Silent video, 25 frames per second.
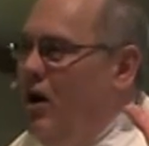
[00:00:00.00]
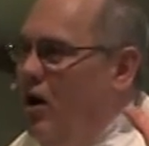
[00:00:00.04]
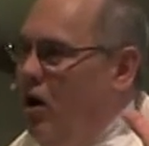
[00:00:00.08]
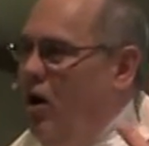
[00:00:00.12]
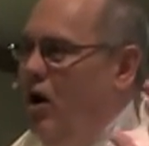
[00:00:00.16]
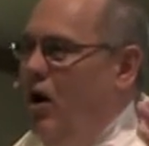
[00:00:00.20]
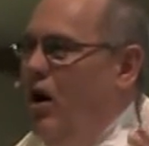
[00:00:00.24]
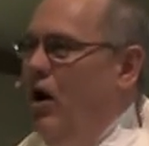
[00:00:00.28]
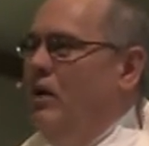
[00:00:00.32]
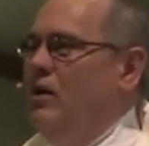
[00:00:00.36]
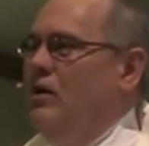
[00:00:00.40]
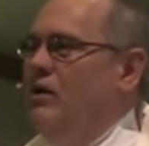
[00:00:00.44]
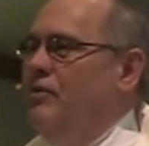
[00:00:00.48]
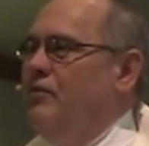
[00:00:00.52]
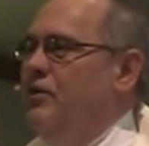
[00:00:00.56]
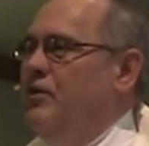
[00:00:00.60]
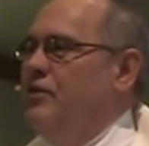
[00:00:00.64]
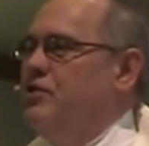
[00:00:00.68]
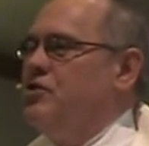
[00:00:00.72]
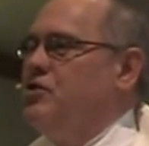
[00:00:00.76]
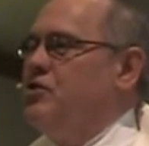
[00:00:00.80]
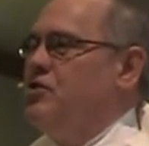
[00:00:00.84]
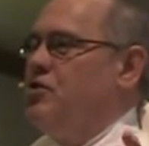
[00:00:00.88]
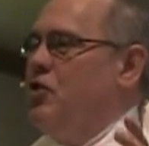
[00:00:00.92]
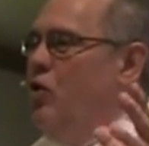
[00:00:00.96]
all of
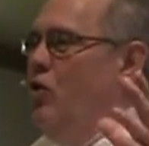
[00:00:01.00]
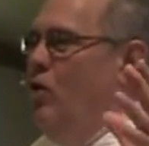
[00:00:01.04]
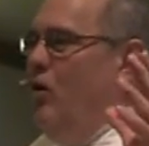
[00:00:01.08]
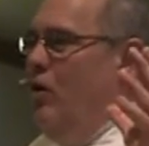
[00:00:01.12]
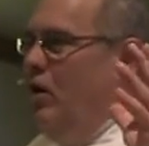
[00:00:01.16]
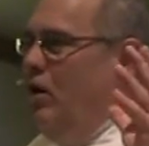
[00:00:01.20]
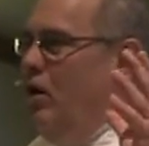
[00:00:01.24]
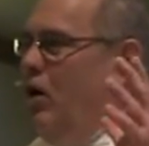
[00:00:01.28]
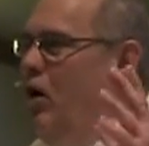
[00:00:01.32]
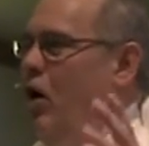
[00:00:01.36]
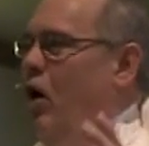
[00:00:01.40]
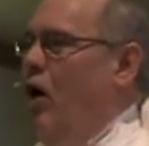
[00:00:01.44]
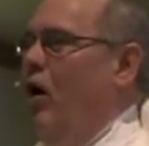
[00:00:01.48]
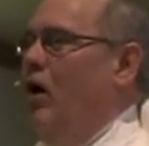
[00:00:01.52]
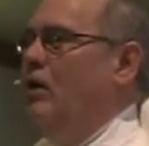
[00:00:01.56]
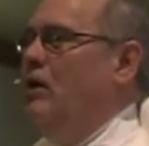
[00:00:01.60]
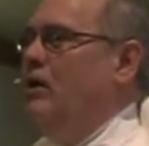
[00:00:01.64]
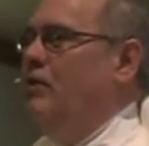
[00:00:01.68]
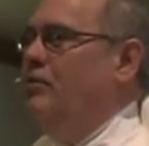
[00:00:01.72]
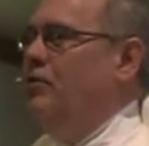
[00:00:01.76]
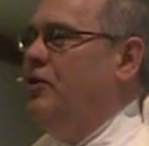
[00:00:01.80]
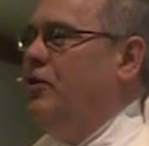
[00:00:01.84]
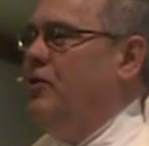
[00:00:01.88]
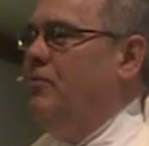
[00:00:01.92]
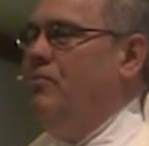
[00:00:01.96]
your soul, all
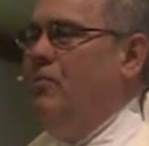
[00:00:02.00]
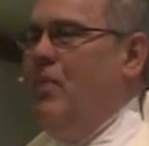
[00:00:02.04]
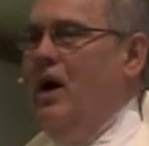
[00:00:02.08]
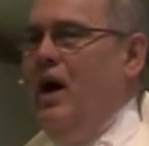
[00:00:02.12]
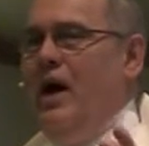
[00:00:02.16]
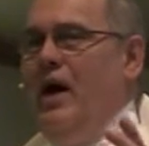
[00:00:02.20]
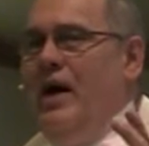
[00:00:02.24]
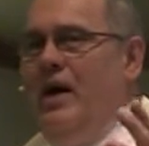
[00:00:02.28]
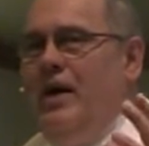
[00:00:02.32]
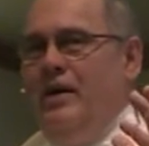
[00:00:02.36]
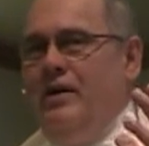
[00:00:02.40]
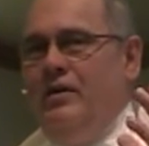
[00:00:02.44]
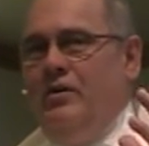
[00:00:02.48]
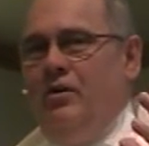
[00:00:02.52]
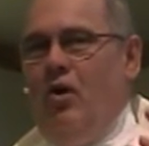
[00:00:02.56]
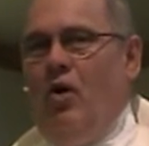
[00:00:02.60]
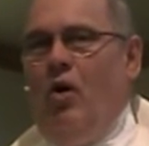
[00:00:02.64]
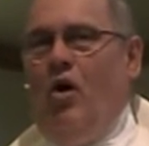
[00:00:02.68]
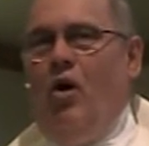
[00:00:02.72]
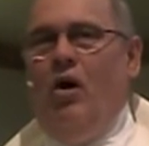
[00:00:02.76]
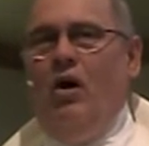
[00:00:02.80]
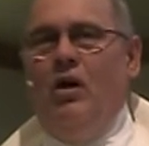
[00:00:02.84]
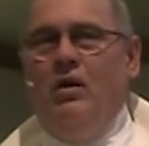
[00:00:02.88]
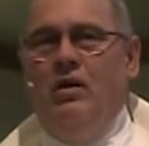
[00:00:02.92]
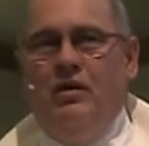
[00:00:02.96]
of your mind,
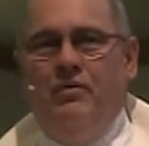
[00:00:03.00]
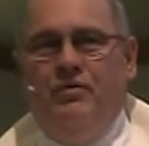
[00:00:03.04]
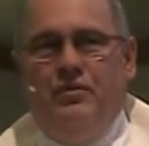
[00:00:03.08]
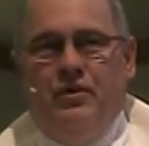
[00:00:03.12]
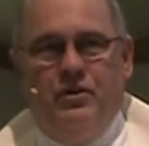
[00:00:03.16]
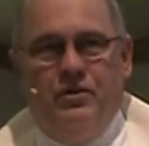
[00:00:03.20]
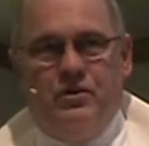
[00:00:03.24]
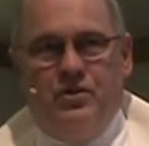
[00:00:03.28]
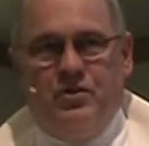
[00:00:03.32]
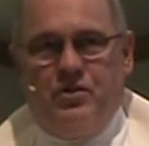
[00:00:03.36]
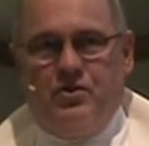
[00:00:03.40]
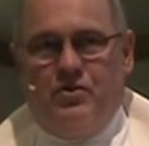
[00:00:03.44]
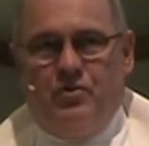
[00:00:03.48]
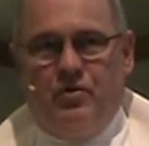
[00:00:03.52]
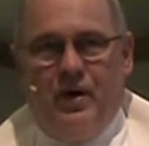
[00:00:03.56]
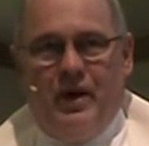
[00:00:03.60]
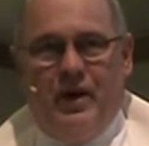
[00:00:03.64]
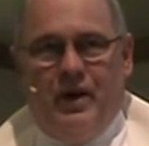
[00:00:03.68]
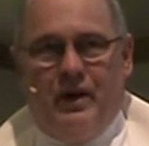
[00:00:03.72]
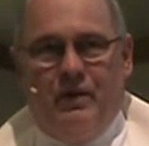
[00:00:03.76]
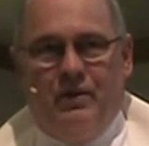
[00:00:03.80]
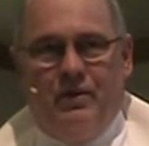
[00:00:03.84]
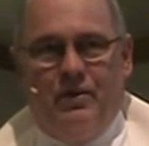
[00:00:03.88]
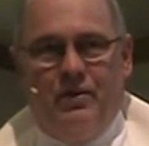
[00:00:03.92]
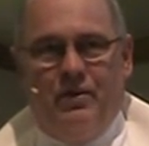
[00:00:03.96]
all of your
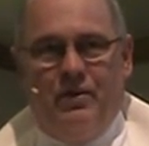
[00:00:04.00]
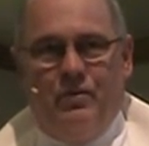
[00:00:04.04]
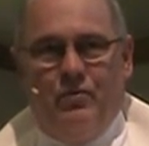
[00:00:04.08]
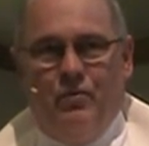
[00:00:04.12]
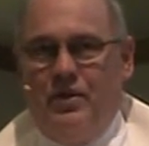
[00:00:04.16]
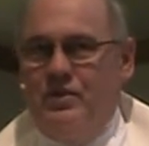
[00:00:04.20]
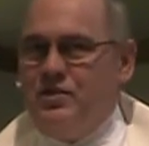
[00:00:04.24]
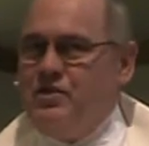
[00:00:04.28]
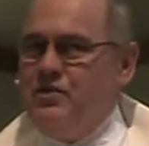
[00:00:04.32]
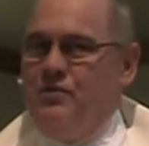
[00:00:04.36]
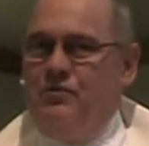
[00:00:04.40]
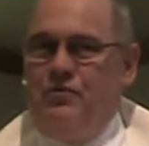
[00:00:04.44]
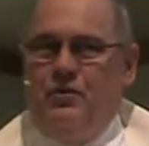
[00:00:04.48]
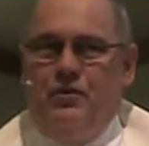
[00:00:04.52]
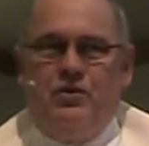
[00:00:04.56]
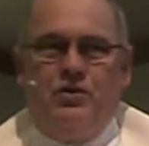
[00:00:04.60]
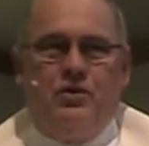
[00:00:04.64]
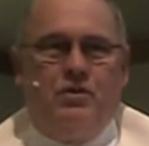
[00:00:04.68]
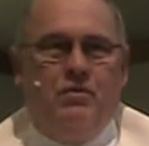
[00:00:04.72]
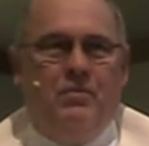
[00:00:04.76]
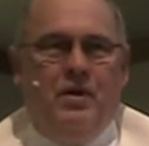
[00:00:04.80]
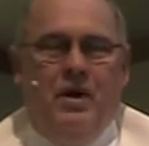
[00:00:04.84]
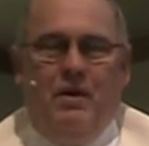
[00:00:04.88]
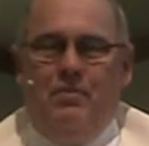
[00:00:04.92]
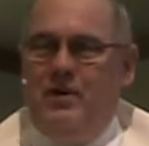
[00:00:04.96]
strength. What's the first
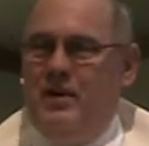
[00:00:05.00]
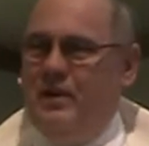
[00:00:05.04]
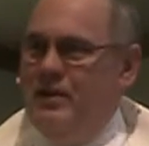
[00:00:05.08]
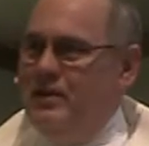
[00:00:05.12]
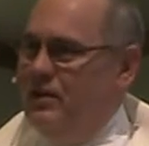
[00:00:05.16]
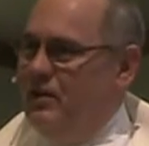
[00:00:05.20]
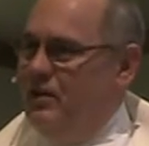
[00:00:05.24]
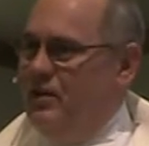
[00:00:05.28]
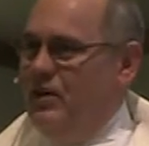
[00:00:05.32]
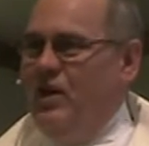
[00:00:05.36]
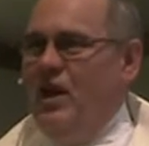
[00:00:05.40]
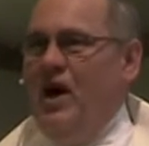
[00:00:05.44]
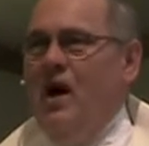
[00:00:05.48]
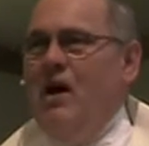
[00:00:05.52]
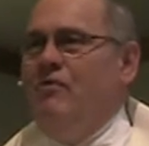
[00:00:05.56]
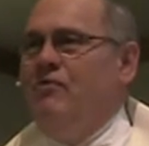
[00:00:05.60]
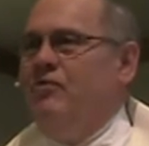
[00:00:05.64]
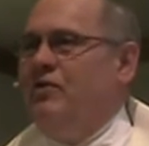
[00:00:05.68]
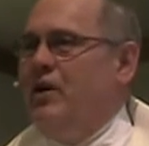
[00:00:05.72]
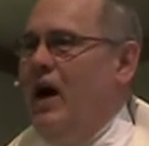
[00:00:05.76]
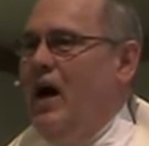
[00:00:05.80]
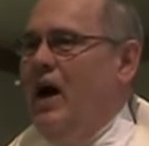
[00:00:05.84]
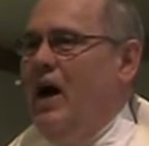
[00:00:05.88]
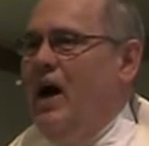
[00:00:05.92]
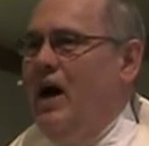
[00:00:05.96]
commandment?
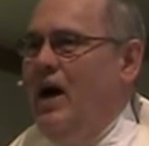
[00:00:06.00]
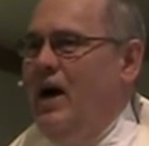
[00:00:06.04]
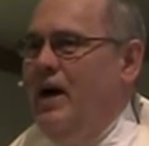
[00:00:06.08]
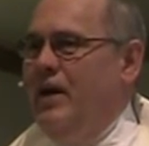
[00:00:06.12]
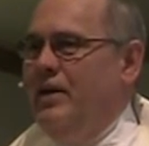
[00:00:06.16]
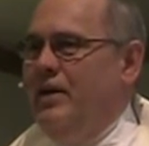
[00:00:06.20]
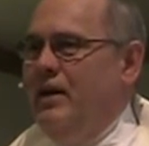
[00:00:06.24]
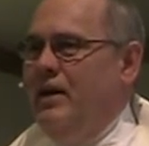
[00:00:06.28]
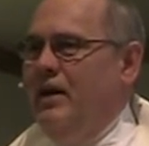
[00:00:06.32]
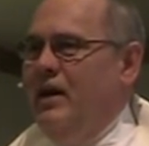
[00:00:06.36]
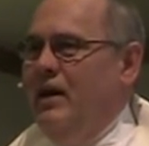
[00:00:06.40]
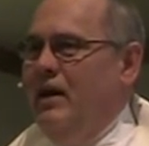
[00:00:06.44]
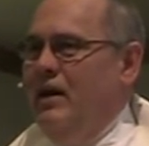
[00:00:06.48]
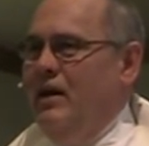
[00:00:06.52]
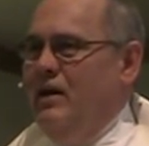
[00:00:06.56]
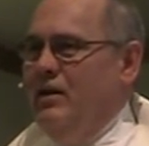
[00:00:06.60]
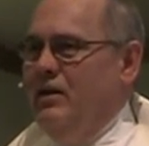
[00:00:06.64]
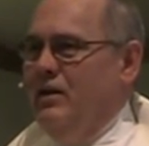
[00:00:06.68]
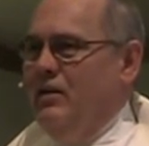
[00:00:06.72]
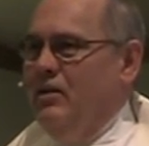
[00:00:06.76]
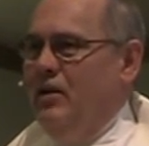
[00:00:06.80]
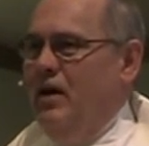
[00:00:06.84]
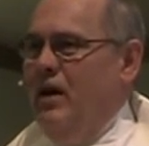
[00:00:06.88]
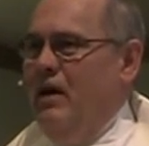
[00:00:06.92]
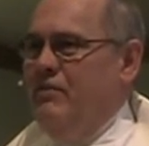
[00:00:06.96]
Love God,
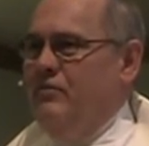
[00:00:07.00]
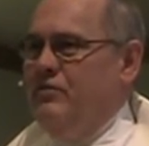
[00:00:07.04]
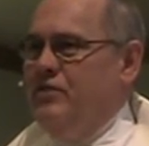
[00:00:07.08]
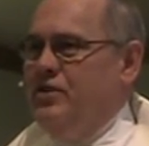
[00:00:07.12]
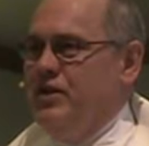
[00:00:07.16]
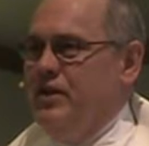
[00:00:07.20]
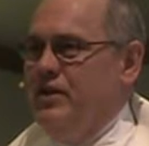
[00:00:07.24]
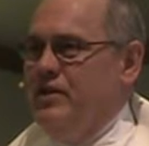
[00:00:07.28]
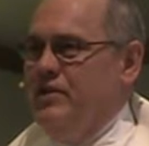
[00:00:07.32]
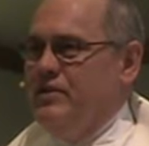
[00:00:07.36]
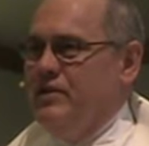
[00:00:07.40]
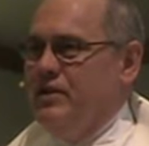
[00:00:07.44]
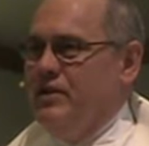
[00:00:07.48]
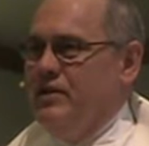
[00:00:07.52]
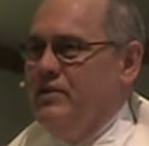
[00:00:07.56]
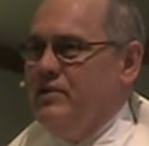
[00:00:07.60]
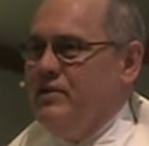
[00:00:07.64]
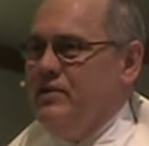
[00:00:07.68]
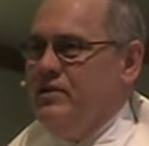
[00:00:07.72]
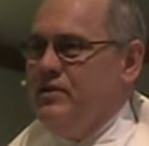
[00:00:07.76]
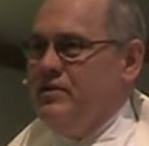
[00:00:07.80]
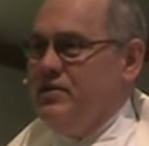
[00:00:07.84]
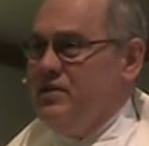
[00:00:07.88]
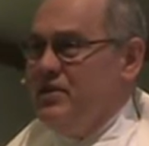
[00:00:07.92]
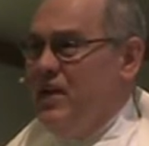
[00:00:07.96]
love Jesus.
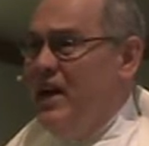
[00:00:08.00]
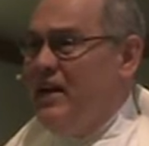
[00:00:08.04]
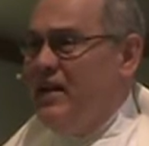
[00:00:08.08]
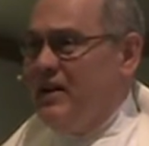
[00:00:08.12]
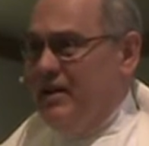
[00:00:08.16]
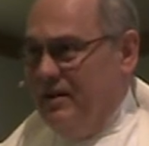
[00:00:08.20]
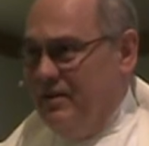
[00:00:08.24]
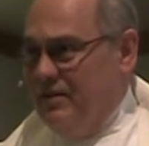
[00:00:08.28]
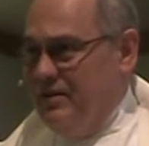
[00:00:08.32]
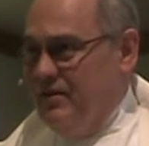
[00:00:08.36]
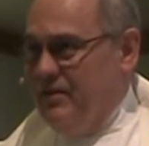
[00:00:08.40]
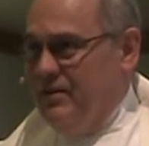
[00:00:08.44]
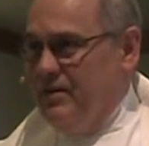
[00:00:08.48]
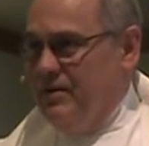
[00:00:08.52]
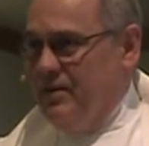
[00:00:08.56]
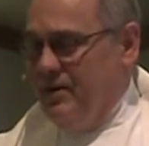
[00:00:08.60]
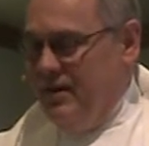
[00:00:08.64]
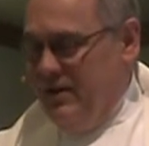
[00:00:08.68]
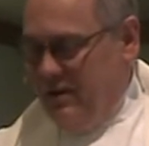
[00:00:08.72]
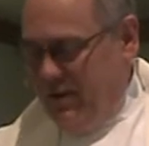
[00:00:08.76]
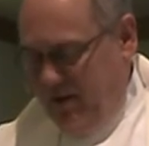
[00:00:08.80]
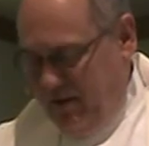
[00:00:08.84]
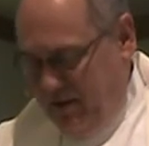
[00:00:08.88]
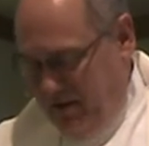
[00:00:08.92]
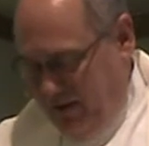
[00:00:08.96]
Second,
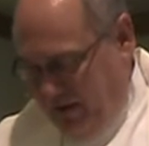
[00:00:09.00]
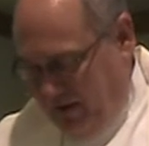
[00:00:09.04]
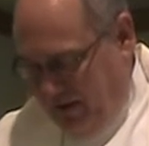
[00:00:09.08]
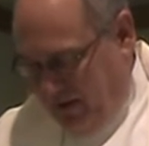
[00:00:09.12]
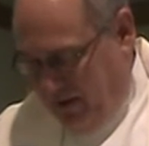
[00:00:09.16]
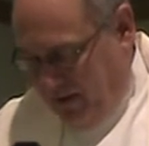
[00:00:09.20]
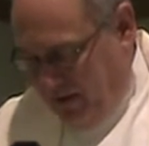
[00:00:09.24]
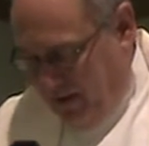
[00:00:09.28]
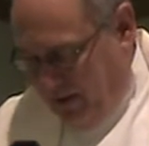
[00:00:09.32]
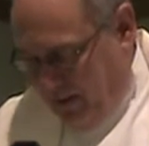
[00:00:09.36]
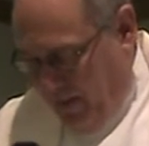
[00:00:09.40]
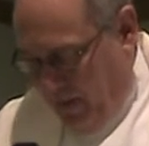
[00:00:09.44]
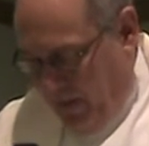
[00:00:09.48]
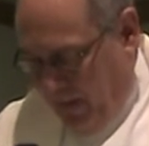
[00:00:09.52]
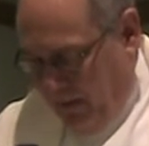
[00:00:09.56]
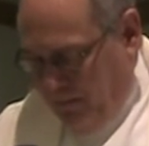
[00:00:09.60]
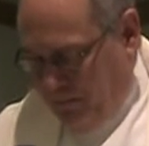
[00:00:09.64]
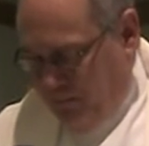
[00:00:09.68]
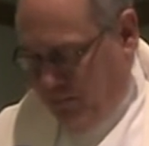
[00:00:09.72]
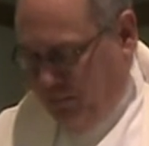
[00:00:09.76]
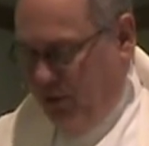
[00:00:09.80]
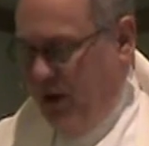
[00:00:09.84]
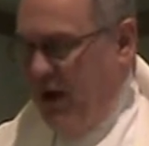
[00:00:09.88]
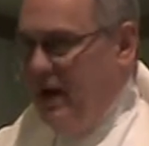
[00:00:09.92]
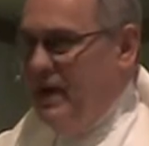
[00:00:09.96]

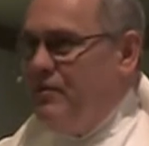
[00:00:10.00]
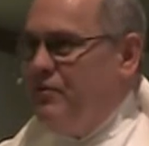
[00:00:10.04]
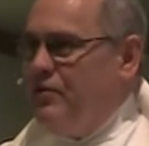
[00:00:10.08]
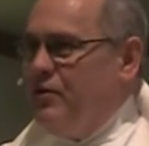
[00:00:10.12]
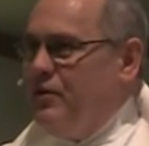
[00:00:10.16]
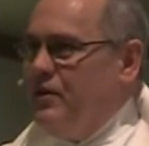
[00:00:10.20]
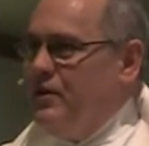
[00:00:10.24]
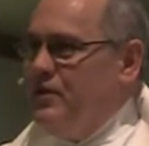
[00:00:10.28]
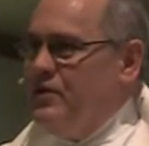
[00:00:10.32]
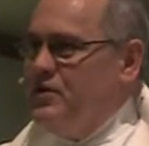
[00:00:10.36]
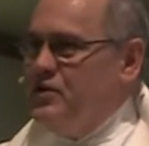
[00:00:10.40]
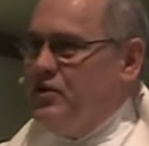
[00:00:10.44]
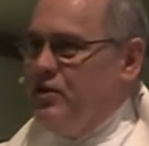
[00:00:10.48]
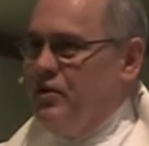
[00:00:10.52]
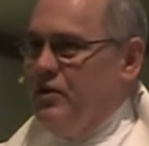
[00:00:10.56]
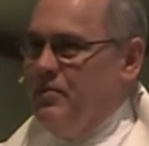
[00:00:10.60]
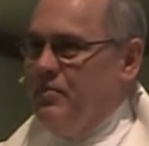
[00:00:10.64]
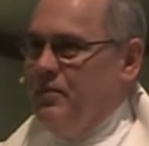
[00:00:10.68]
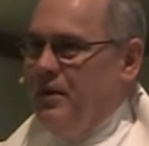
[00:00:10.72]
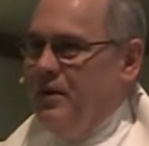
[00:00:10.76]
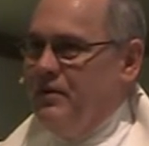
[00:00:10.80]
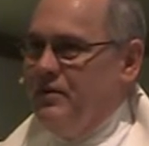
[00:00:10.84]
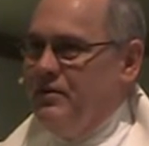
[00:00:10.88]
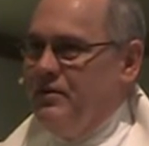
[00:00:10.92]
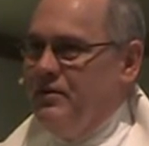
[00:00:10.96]
pray for
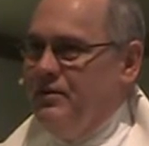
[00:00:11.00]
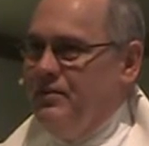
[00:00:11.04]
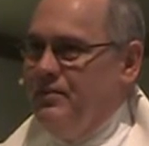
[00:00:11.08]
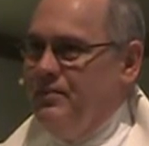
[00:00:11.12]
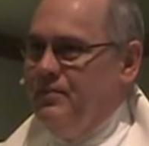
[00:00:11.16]
discernment.